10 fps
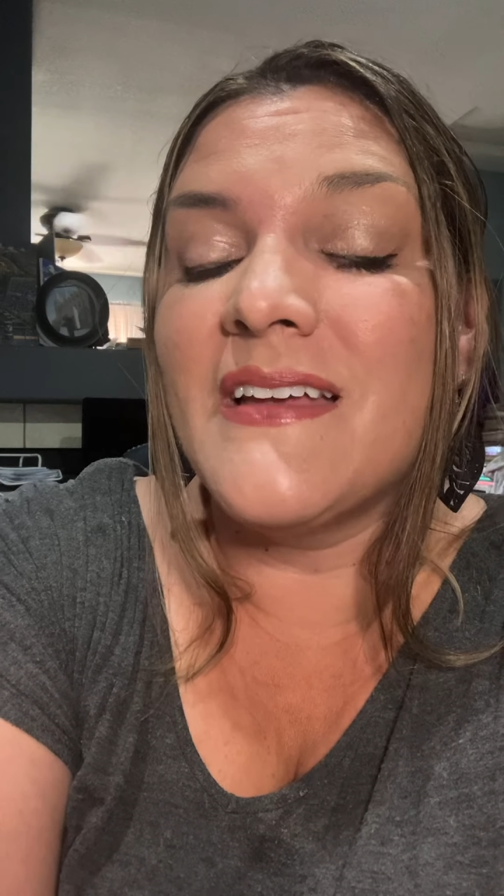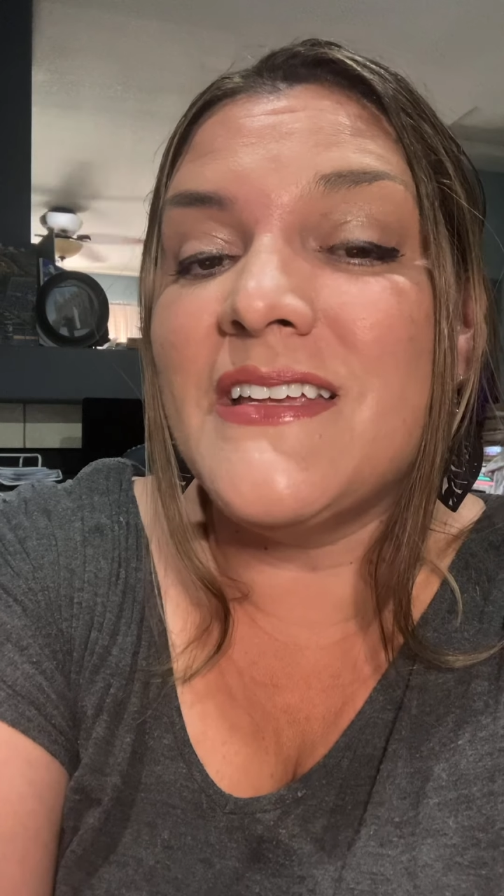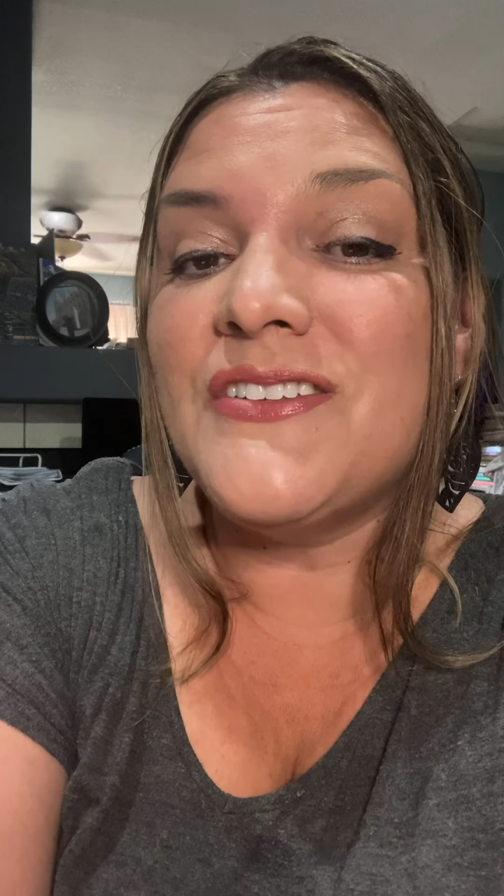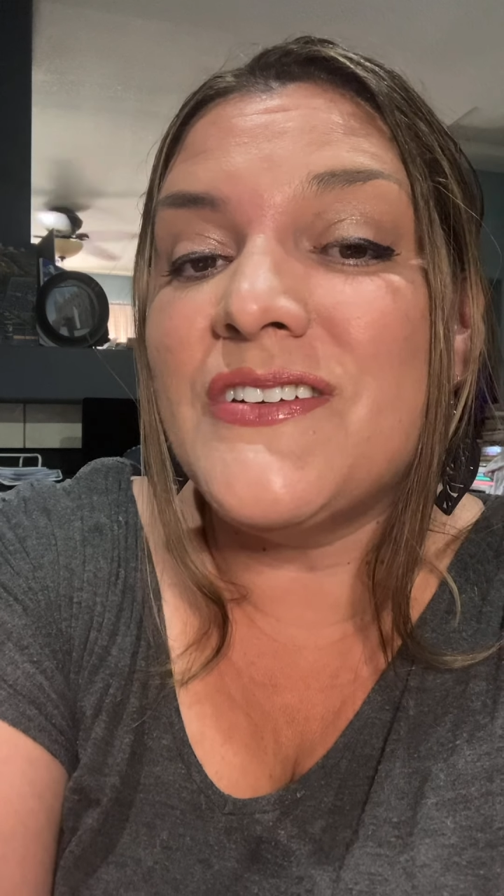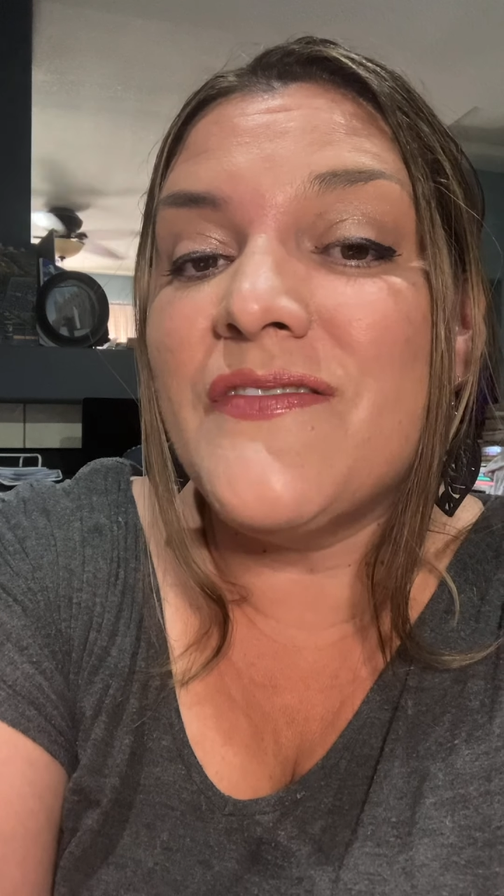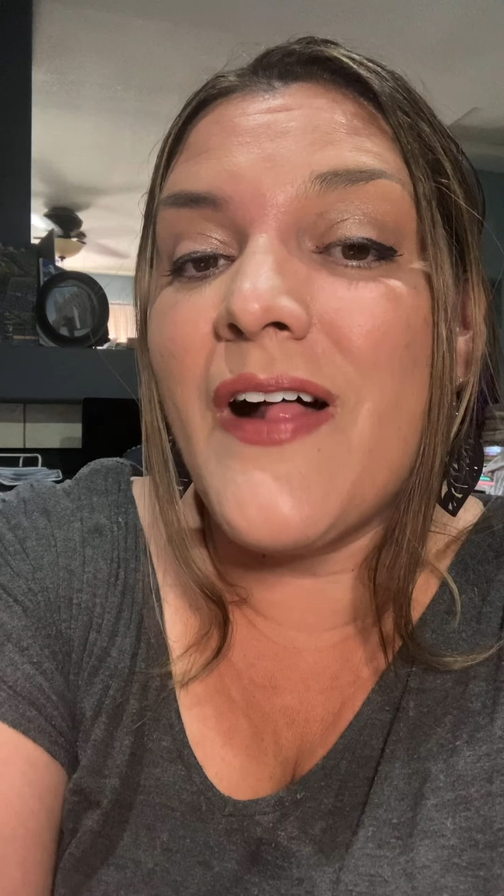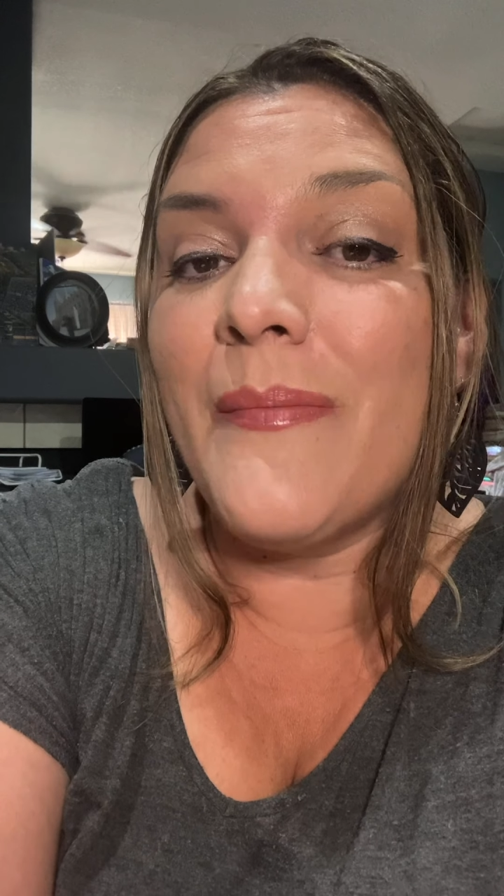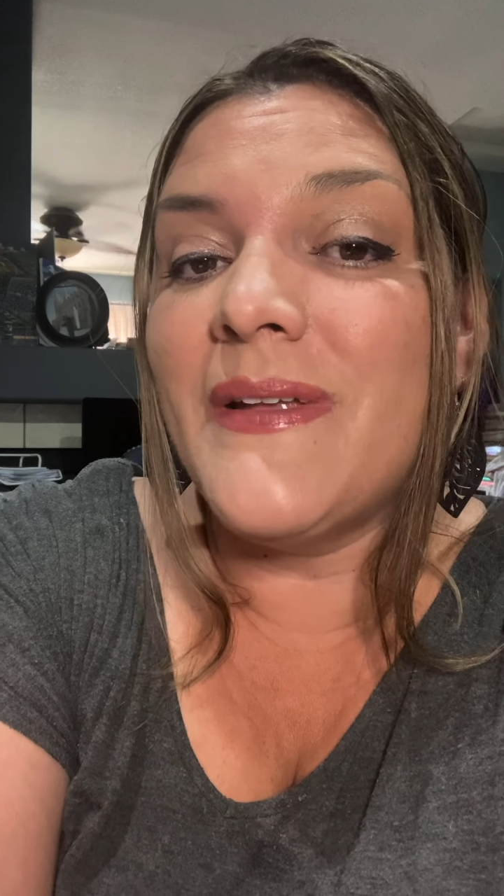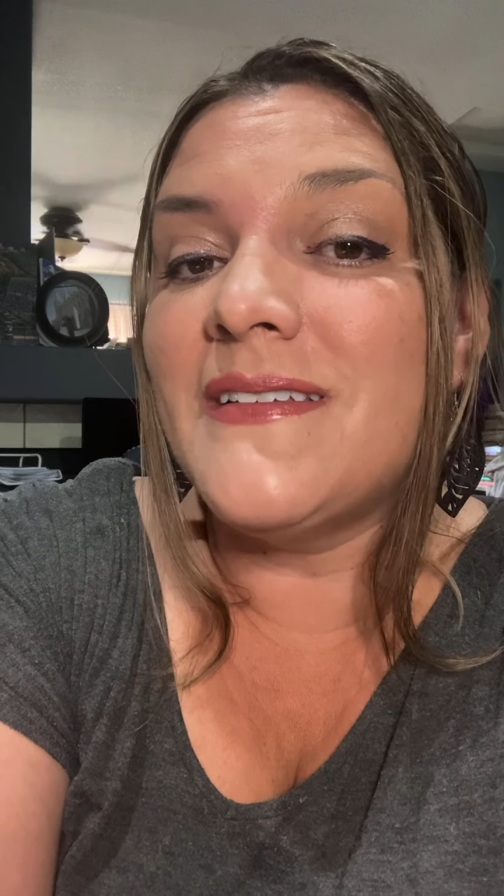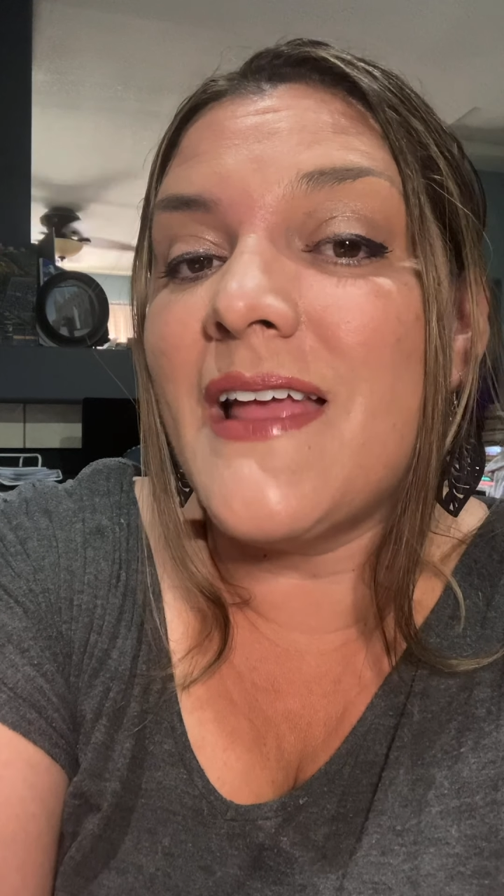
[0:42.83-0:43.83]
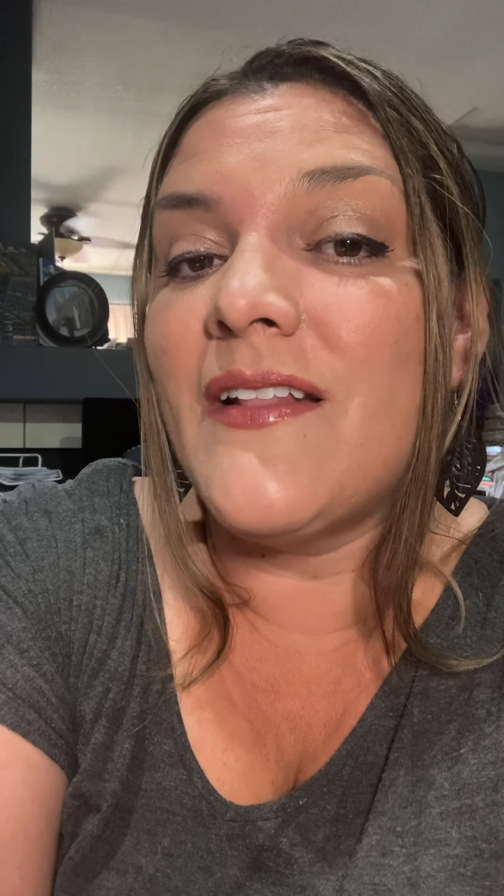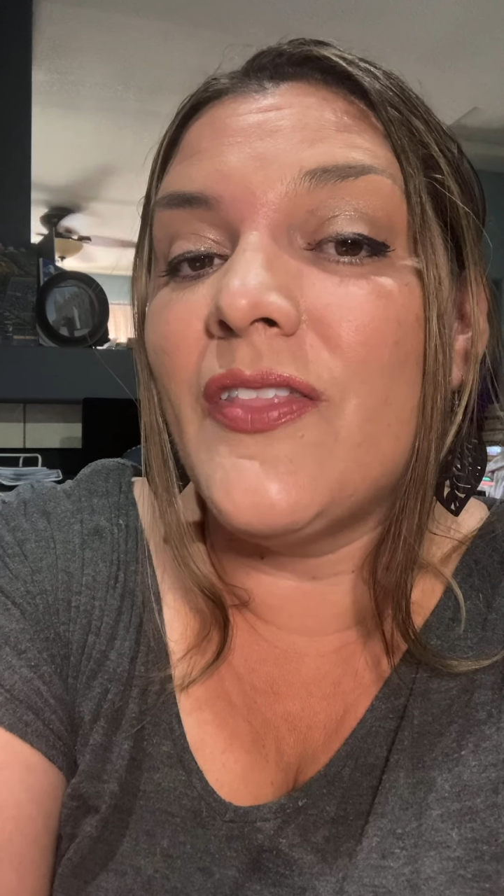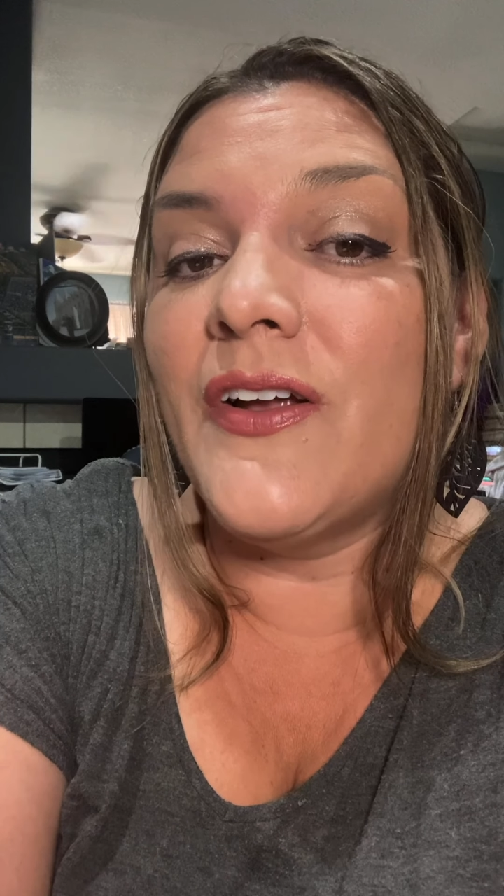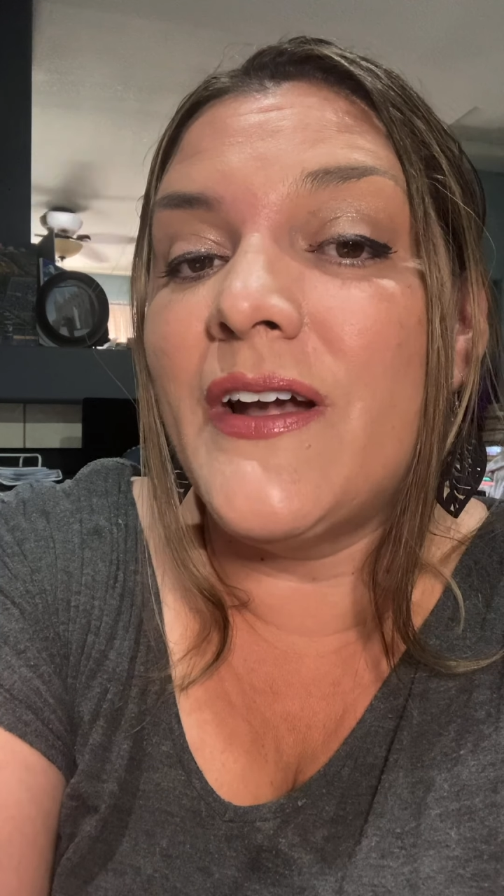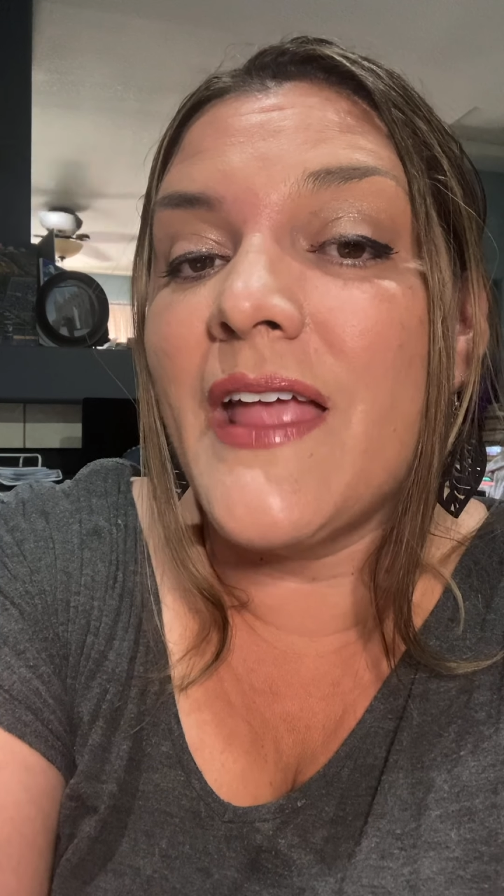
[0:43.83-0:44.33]
teacher development and
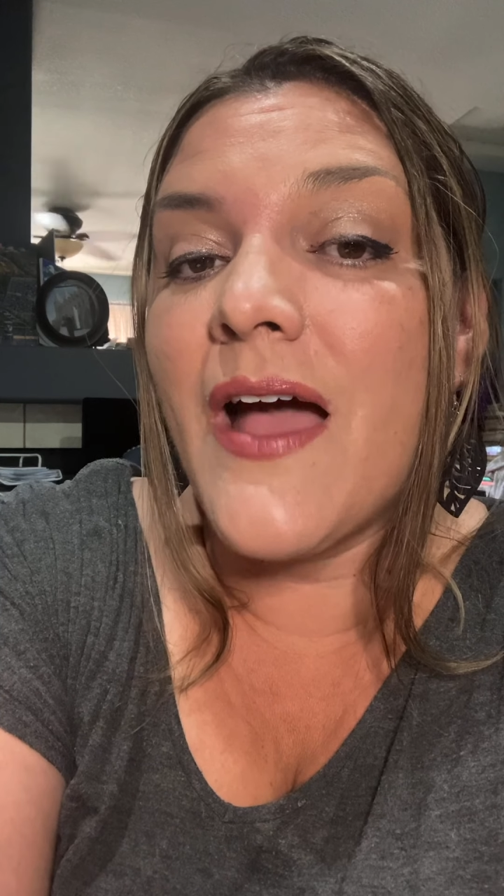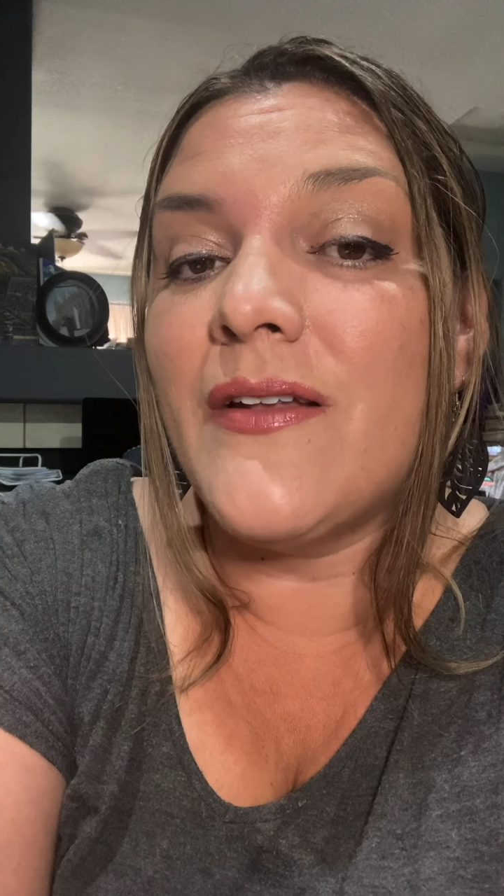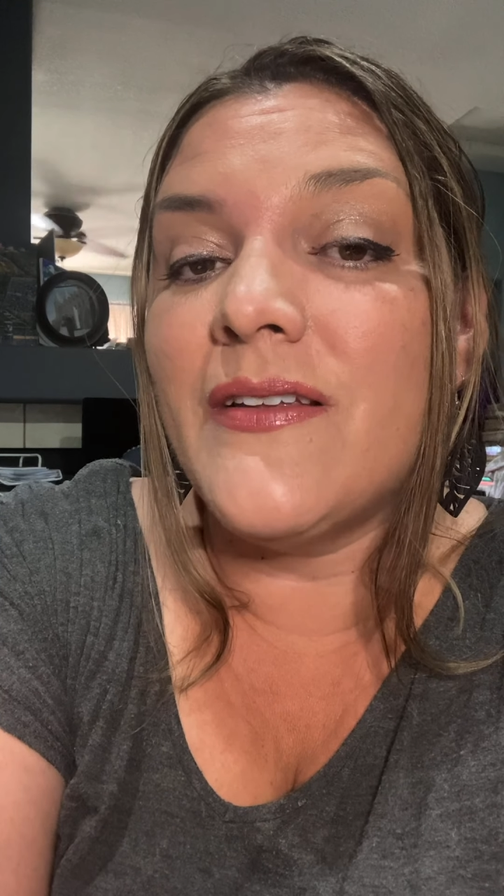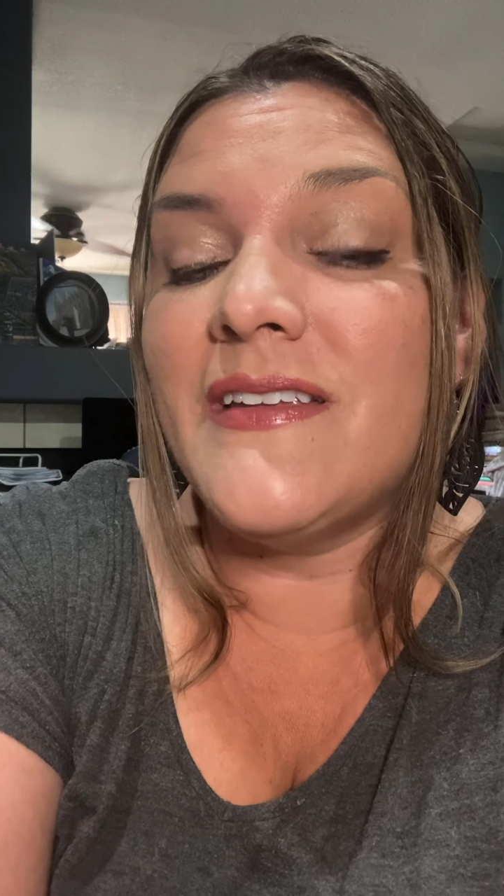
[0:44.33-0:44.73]
learning how to